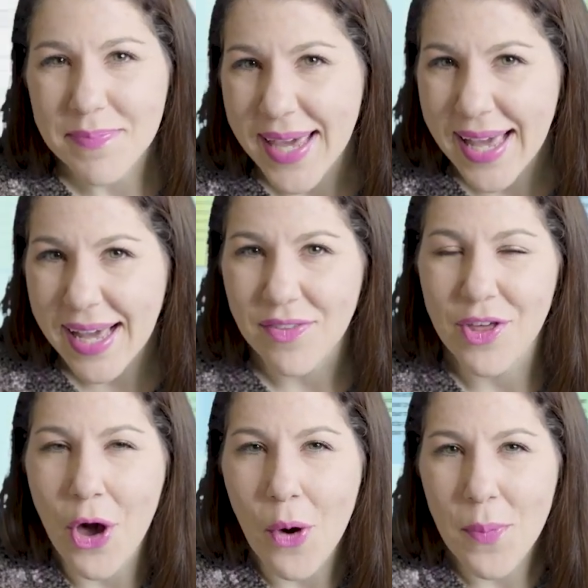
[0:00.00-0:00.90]
being,
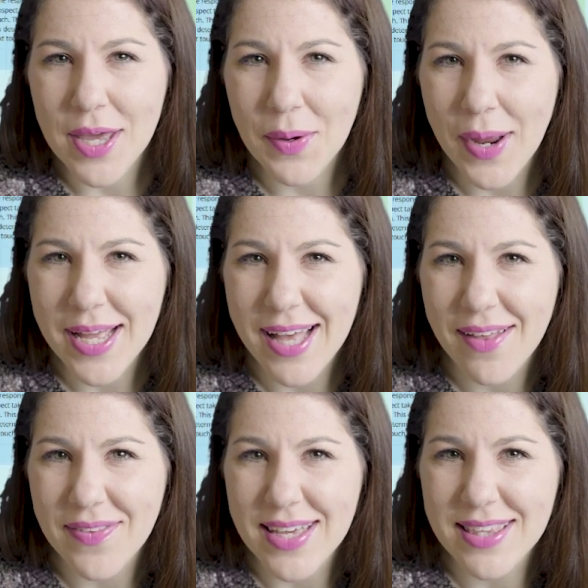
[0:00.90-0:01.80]
the opening rate
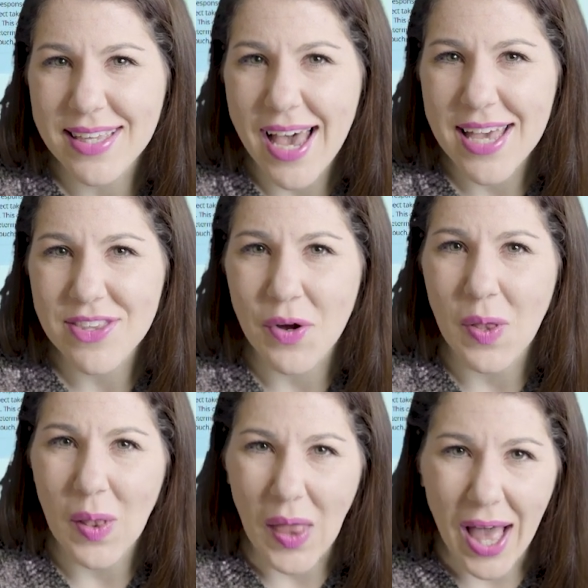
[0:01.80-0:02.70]
on these guys are
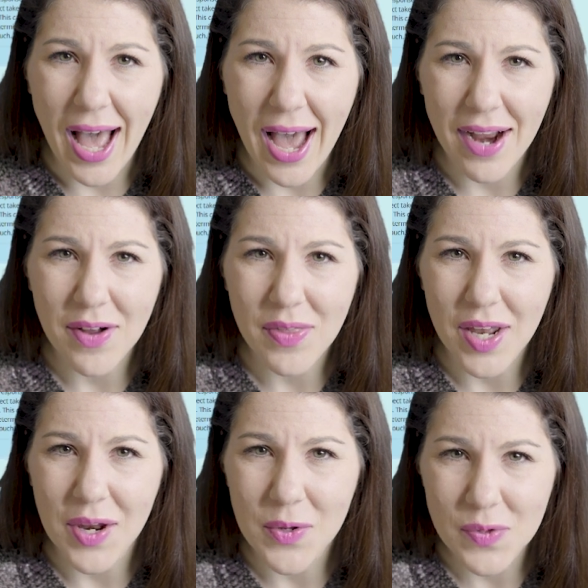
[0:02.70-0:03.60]
a lot higher than
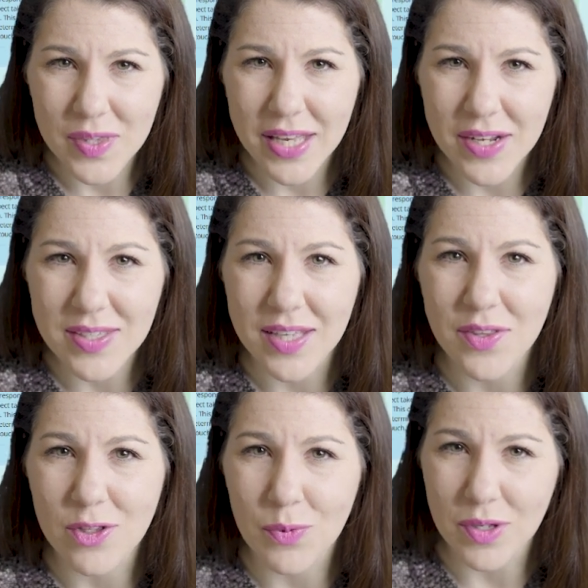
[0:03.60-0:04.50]
on newsletters and
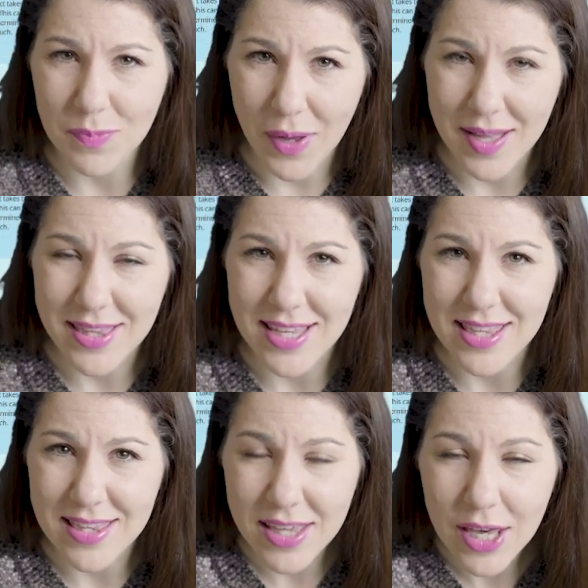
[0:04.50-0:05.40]
the
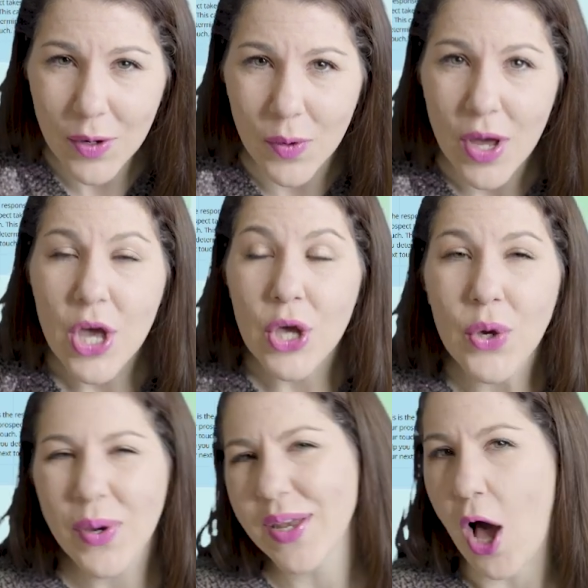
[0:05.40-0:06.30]
responses too.
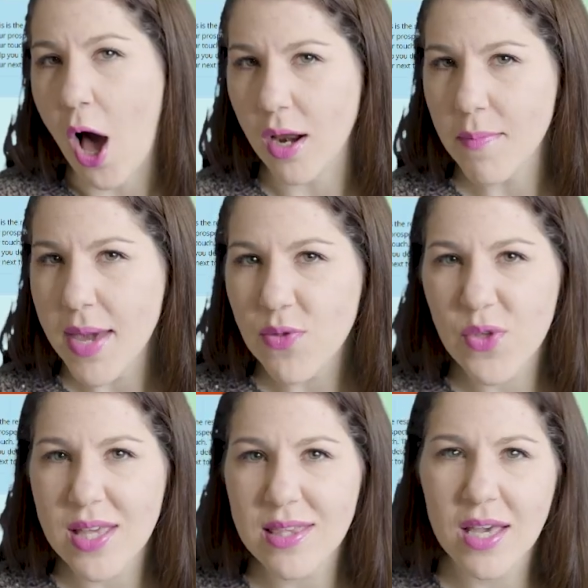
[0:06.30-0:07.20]
You can automate
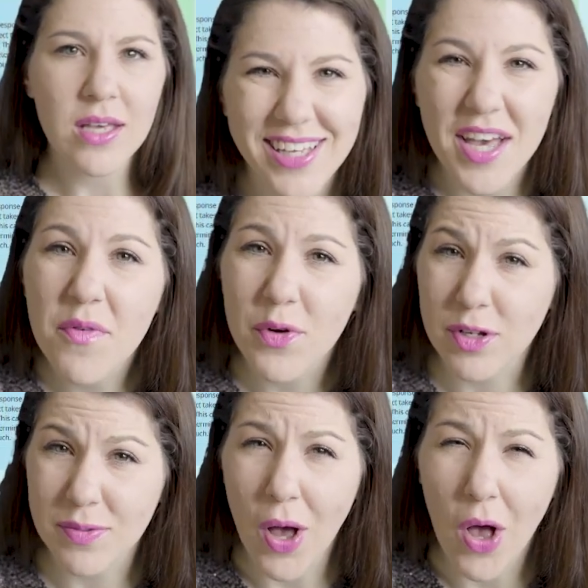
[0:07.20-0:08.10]
this. If you're a
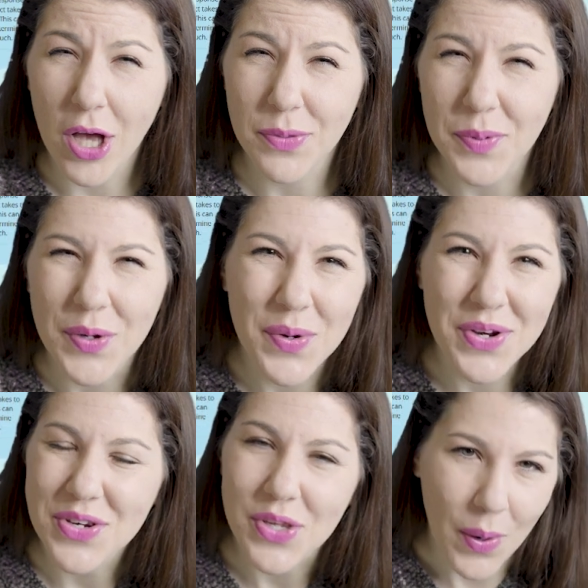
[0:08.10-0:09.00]
small entrepreneur
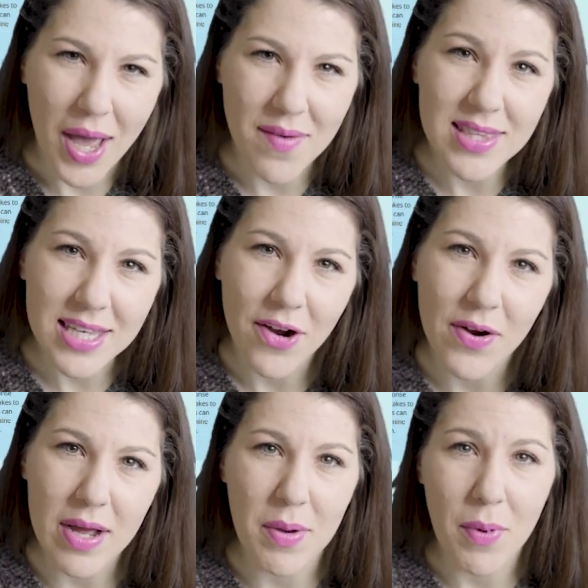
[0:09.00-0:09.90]
and you don't have a
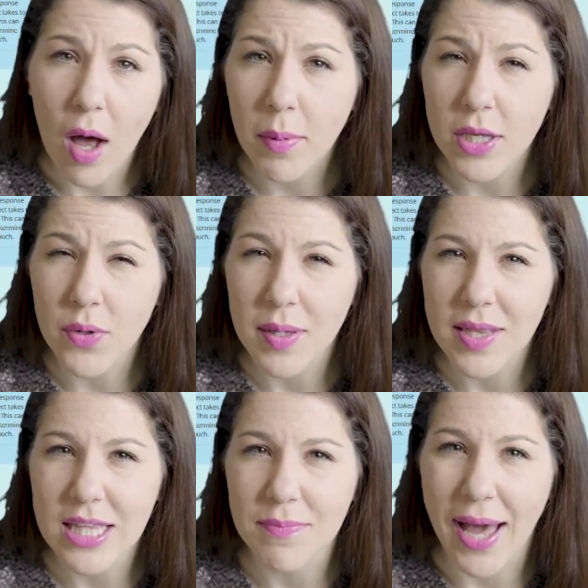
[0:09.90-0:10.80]
CRM, you're probably doing
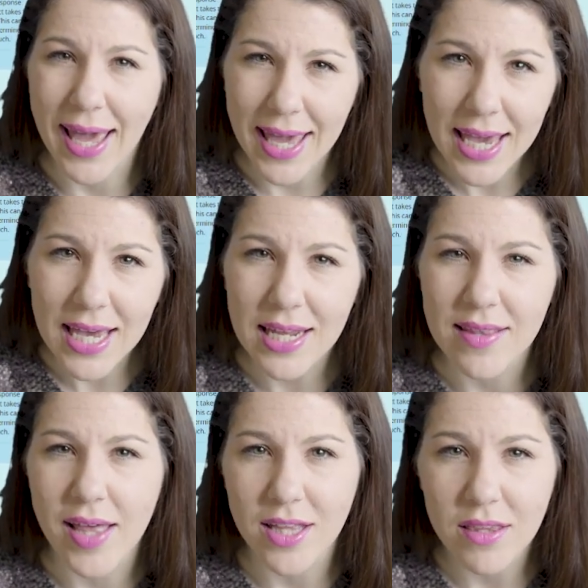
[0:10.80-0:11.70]
these by hand
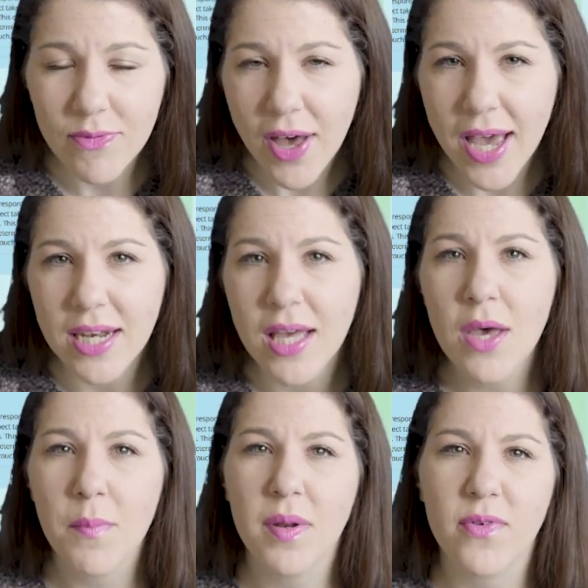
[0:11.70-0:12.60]
and that's fine.
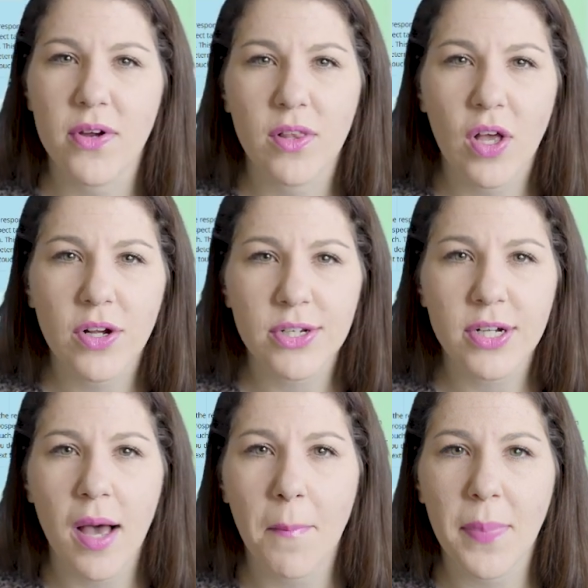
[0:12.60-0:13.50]
But if you're a larger
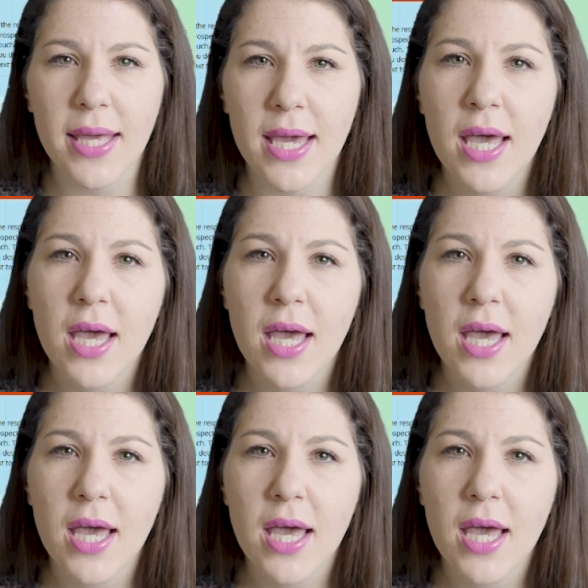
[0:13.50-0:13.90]
company,